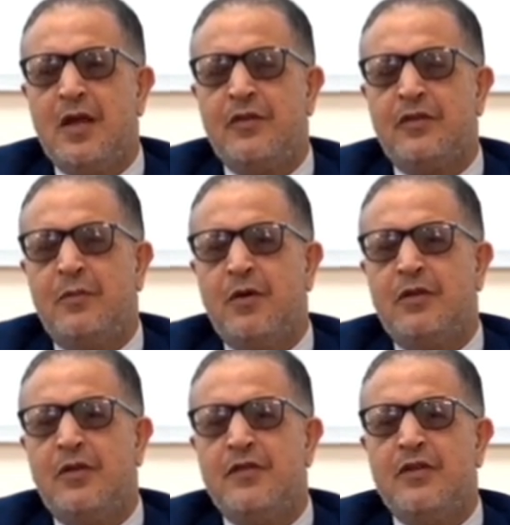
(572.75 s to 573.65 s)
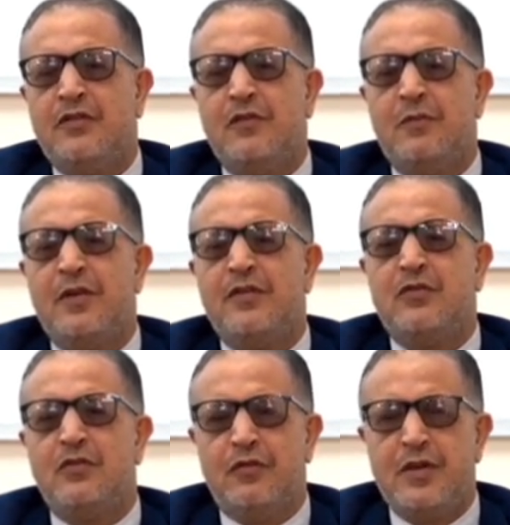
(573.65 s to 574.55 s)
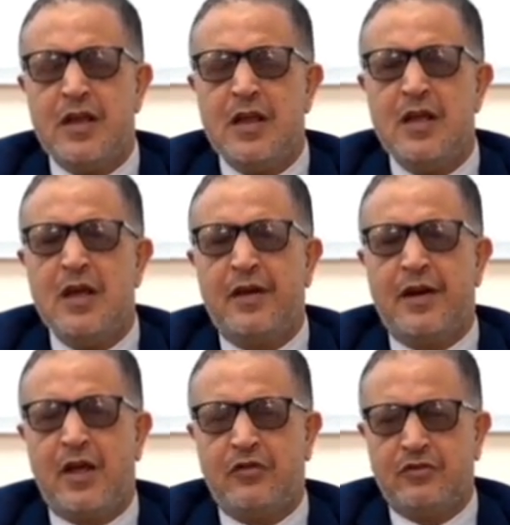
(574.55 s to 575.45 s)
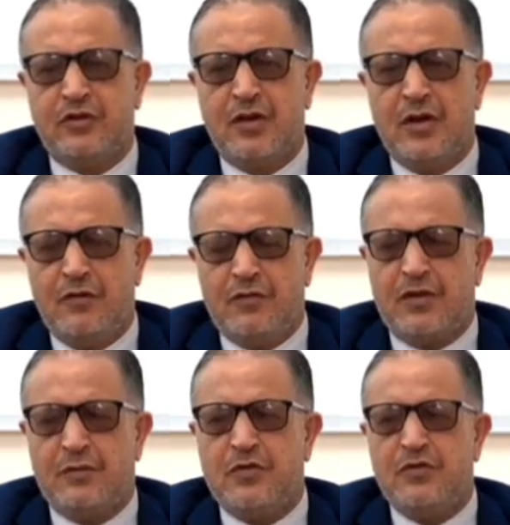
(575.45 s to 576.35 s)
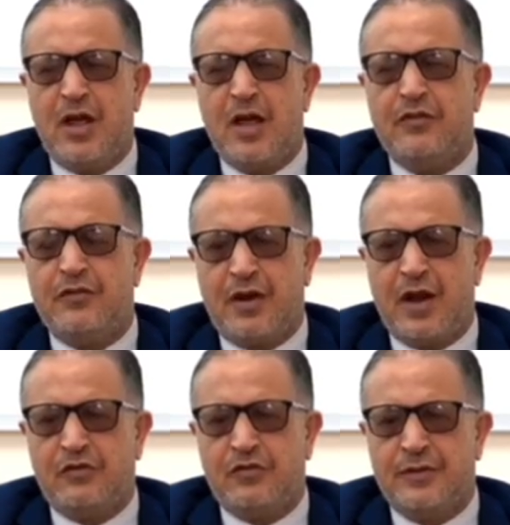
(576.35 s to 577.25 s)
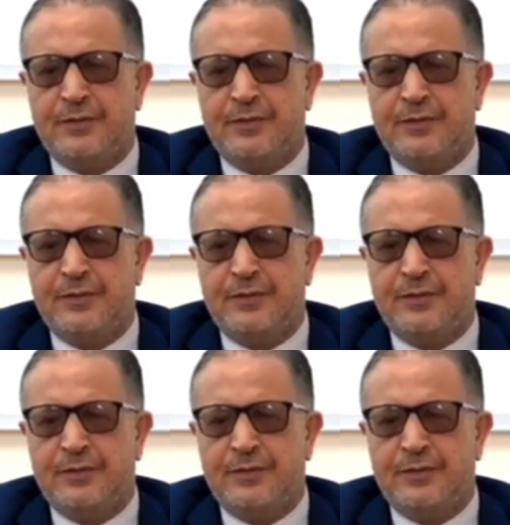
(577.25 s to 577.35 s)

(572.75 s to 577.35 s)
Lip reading: Ask about evidence of presence of any rash. The patient has rash.